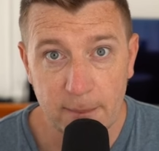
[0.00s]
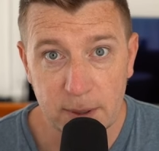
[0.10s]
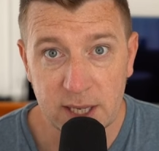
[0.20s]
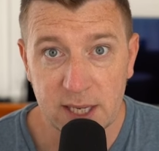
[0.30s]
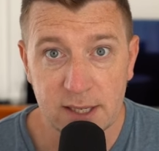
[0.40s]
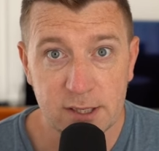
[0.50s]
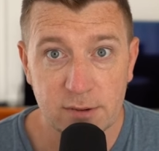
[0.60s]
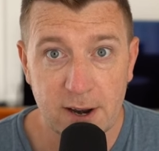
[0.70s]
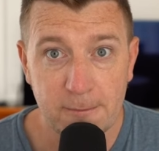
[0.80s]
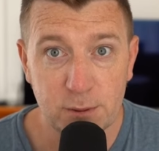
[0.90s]
companies
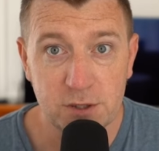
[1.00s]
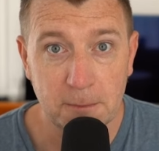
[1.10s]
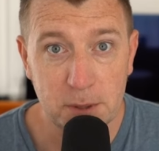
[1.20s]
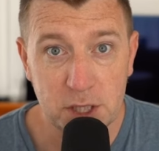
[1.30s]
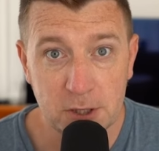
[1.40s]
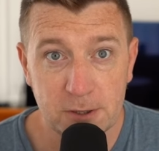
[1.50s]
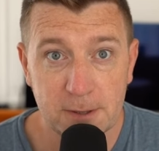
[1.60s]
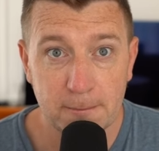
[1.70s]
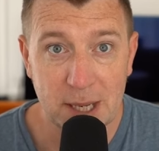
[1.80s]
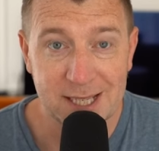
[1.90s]
are able to produce
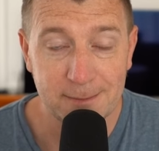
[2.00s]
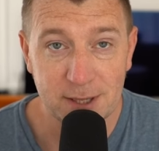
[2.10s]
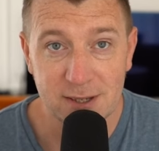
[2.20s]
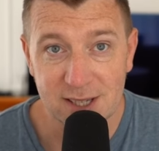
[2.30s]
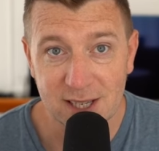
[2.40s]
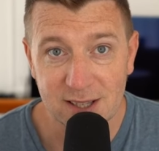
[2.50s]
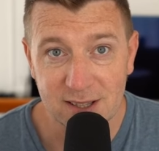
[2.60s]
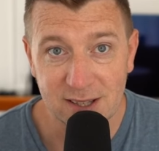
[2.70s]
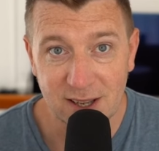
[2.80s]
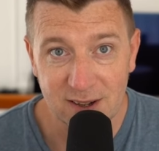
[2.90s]
better music
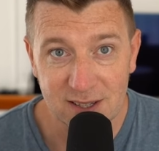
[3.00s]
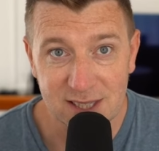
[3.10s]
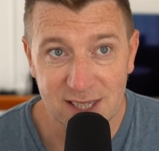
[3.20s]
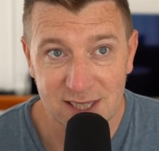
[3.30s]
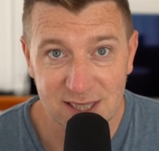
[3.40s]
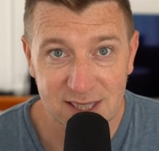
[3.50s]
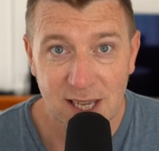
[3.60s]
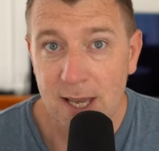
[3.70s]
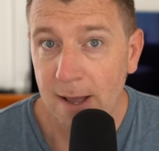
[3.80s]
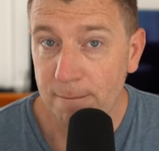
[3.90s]
than the artists.
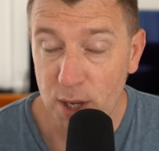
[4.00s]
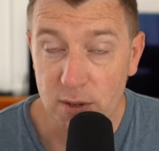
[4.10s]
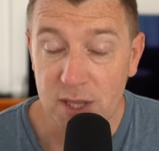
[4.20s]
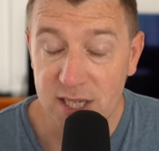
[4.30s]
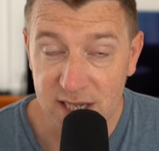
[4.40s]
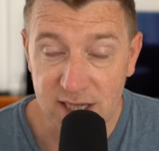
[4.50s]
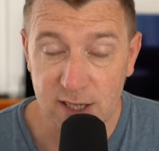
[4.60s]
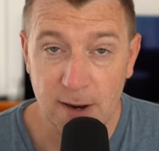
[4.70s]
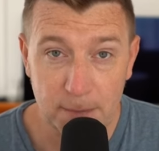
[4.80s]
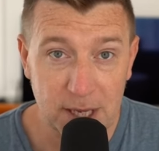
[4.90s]
You know, this is
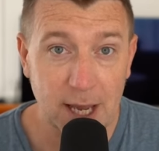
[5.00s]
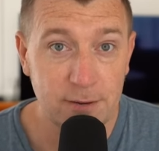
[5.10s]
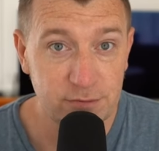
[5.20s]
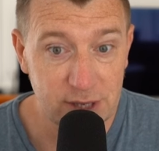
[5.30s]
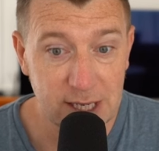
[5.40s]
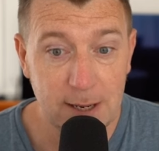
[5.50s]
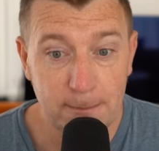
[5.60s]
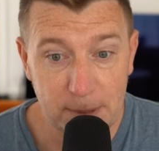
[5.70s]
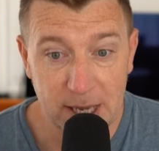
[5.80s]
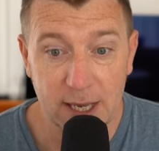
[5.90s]
going to be a really
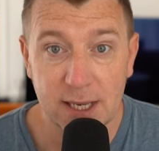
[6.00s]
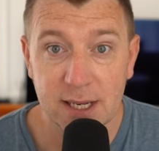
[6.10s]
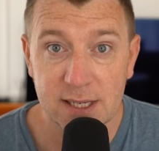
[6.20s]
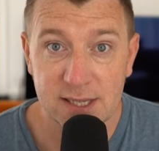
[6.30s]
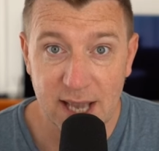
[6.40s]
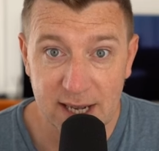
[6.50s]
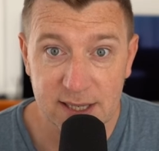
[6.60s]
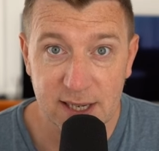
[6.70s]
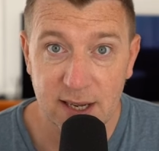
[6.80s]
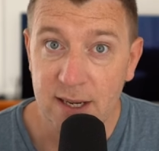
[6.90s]
big
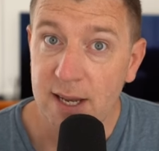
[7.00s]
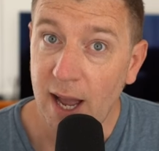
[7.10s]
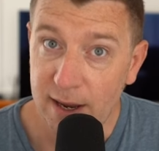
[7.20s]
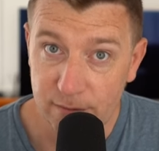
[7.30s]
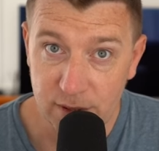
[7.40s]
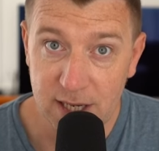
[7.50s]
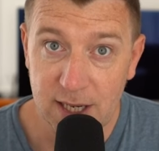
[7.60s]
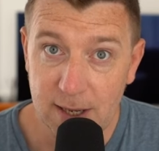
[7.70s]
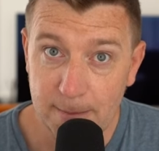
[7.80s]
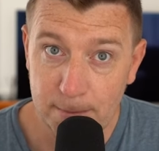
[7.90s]
sector, a
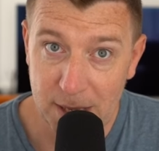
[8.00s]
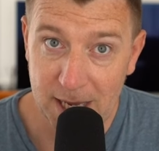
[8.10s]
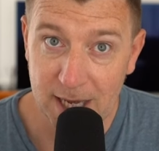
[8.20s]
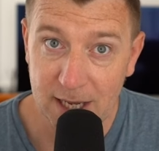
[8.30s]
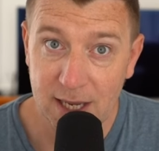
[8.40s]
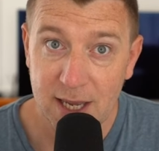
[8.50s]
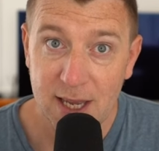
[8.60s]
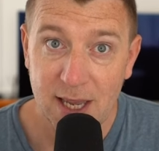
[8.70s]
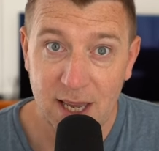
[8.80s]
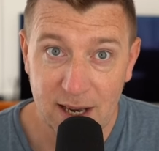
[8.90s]
really big
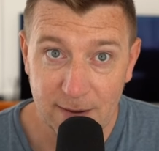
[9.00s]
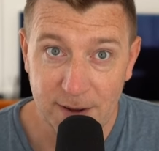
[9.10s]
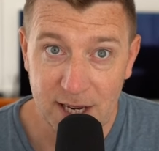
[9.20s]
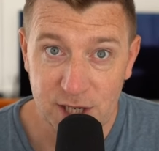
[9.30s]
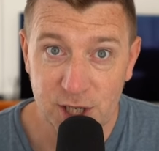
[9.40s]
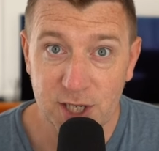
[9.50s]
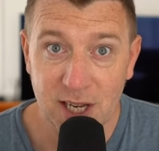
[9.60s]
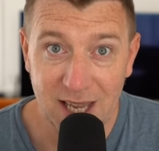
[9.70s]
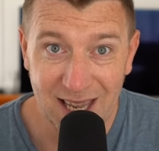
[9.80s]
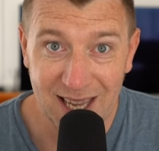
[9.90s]
innovation
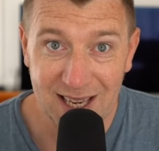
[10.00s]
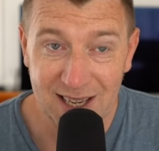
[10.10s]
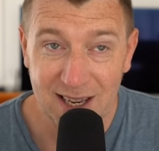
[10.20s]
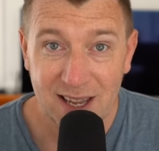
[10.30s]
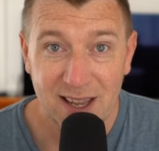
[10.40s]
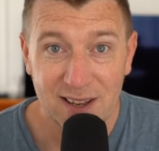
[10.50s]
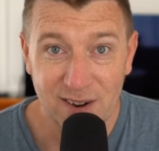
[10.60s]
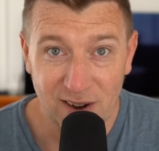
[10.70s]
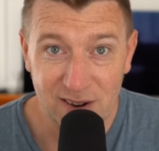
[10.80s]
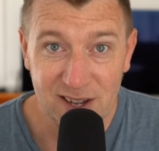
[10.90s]
in an
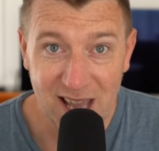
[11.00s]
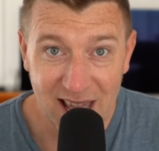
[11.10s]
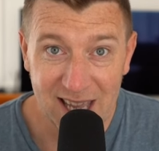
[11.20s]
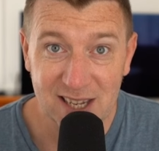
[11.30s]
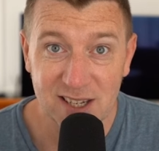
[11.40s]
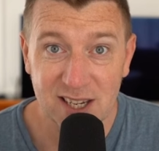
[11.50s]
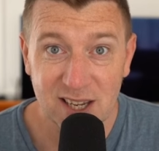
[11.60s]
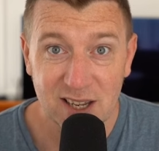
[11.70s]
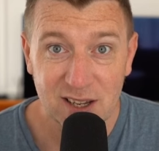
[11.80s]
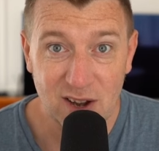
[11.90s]

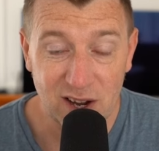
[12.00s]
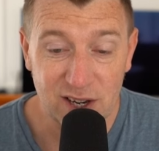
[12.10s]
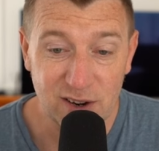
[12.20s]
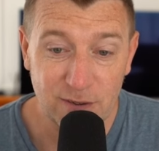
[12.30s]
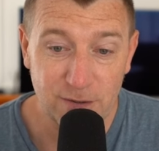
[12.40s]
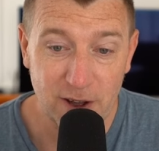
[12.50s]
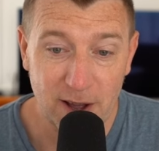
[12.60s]
archaic kind of,